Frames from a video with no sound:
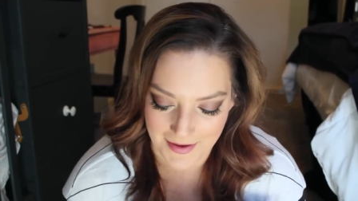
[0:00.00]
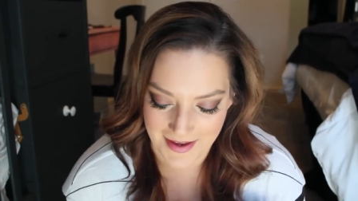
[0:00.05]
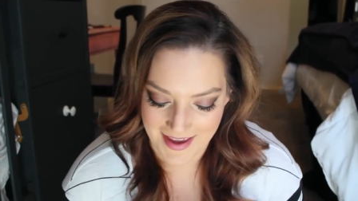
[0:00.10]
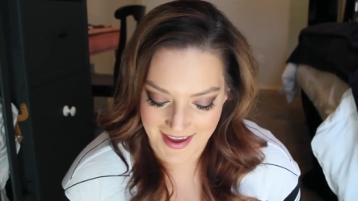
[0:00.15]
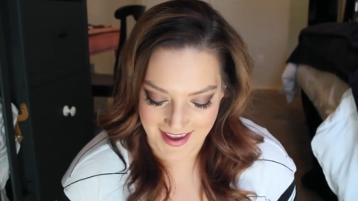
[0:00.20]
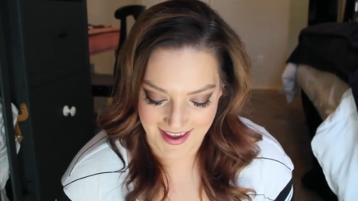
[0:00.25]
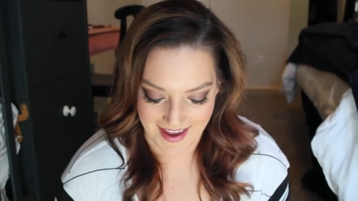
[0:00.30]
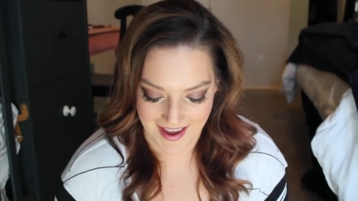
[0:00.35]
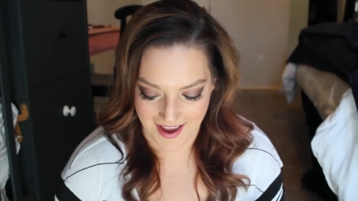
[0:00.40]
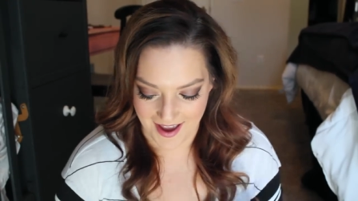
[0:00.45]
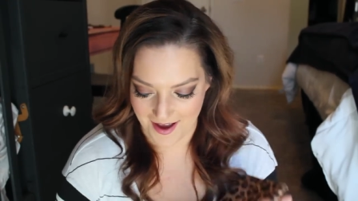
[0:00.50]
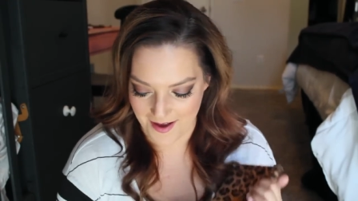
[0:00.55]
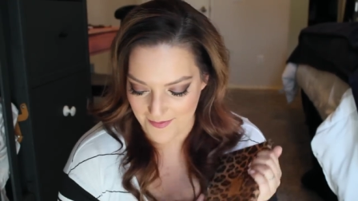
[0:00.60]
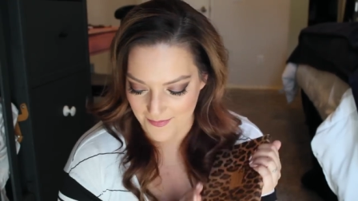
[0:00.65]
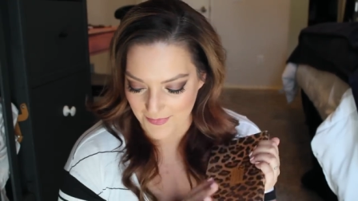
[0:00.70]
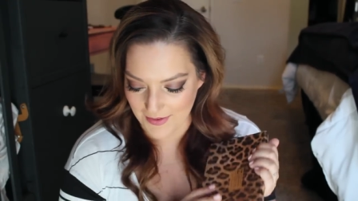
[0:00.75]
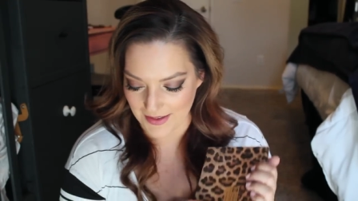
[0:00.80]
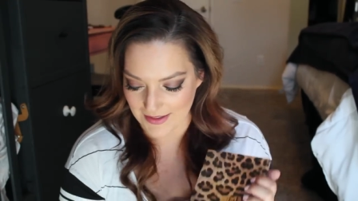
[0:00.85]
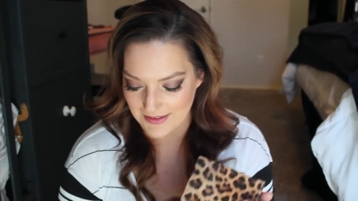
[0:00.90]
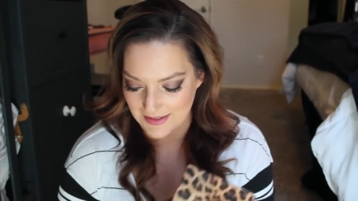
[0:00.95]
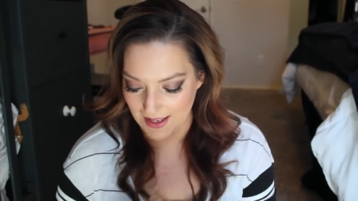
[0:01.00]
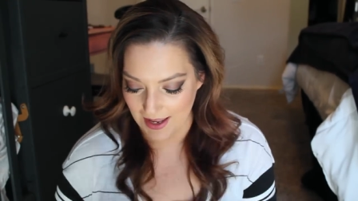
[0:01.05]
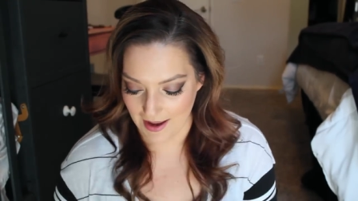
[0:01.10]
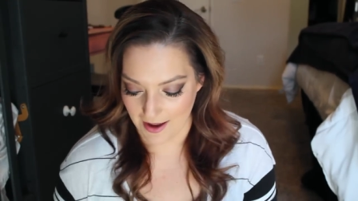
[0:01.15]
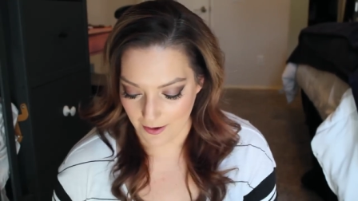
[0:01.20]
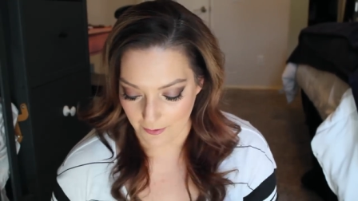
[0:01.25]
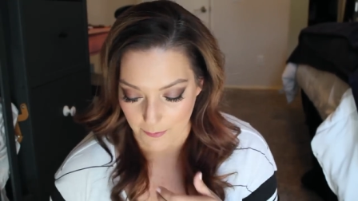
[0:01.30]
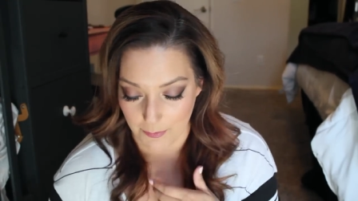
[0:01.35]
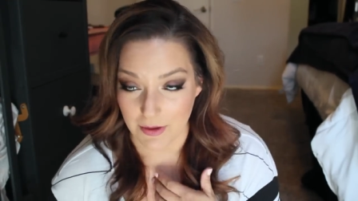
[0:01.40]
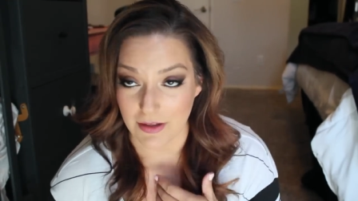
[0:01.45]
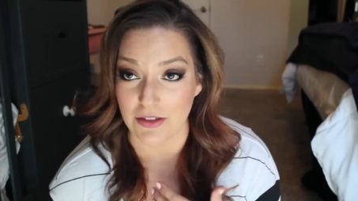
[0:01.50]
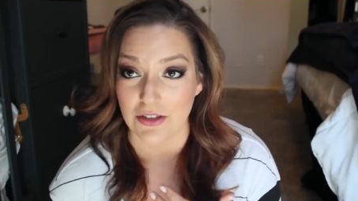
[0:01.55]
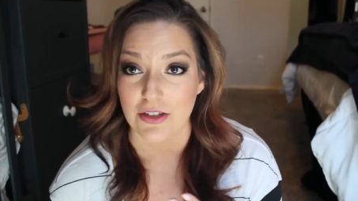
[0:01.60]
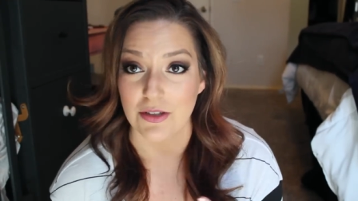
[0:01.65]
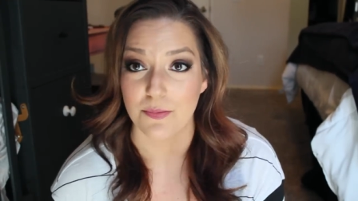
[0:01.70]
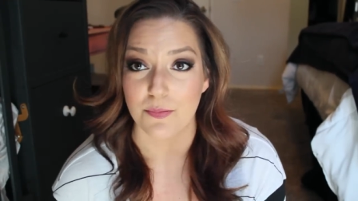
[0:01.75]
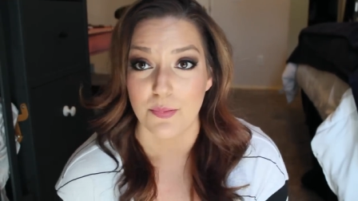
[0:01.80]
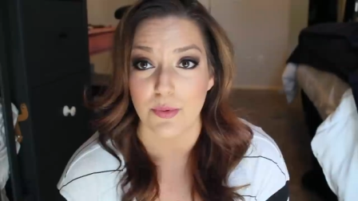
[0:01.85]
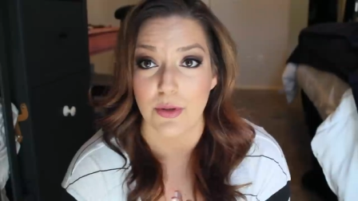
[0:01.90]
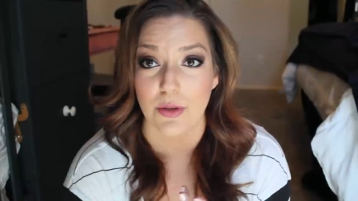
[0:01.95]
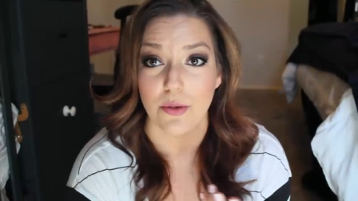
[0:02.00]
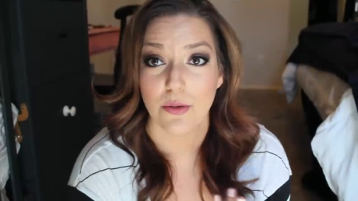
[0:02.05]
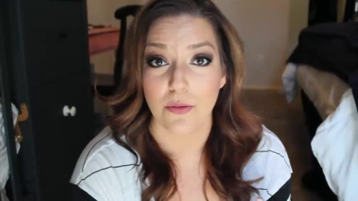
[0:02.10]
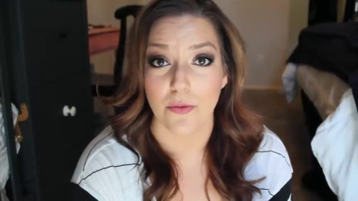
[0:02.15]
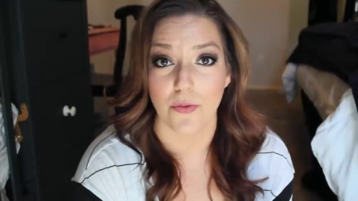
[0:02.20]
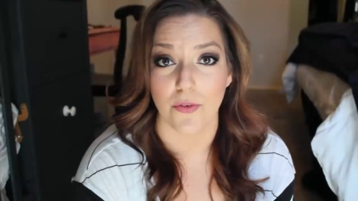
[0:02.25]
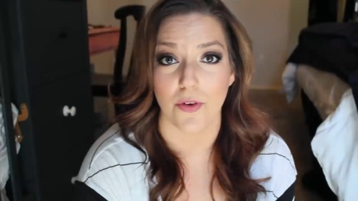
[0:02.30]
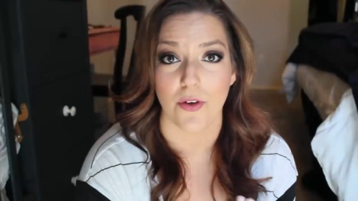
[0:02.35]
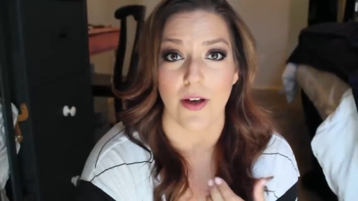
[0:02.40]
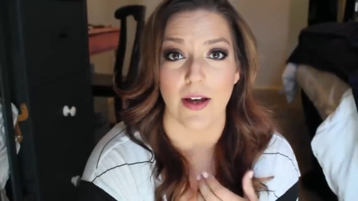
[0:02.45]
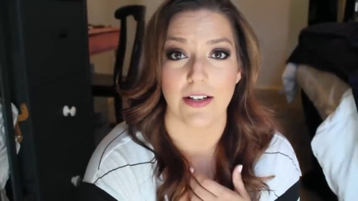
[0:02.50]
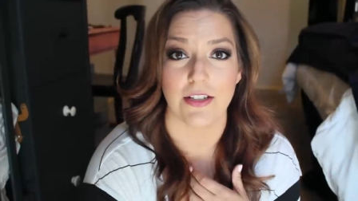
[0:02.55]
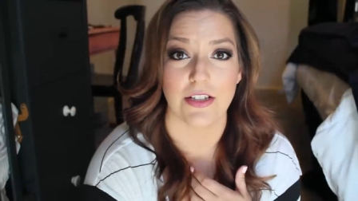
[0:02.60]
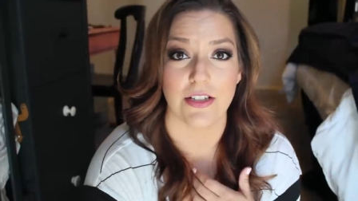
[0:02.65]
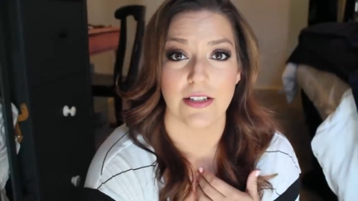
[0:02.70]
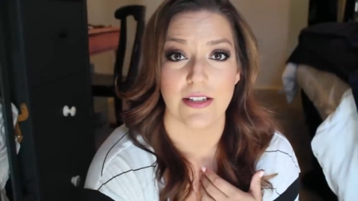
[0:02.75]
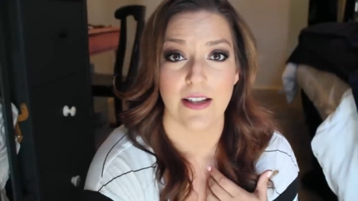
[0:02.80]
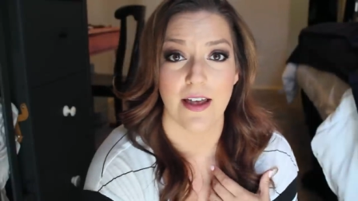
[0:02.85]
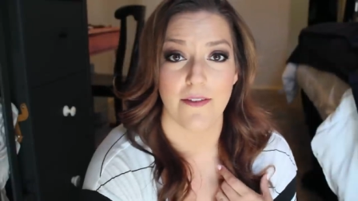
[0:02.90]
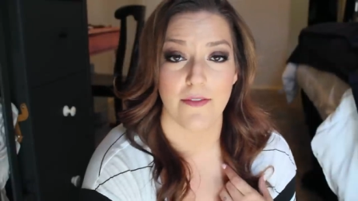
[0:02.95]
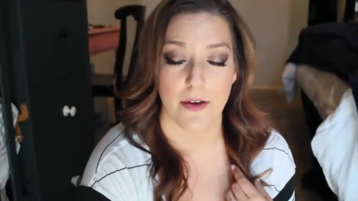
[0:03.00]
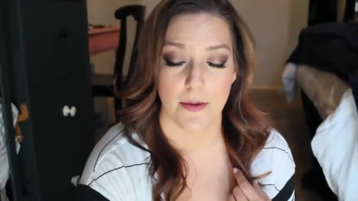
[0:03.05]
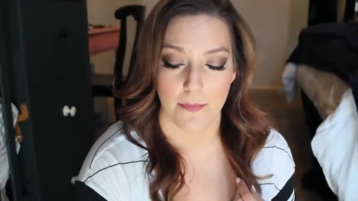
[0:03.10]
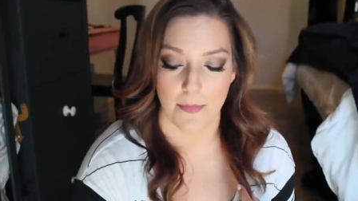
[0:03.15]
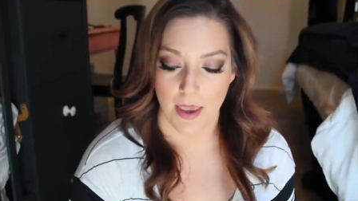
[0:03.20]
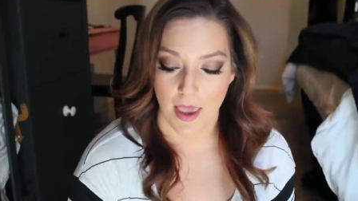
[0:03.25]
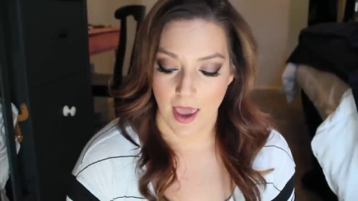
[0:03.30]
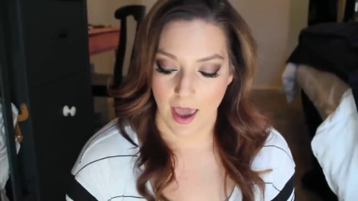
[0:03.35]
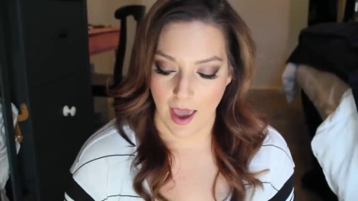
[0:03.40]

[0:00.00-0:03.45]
me because um, they have been just beautiful. I just love them.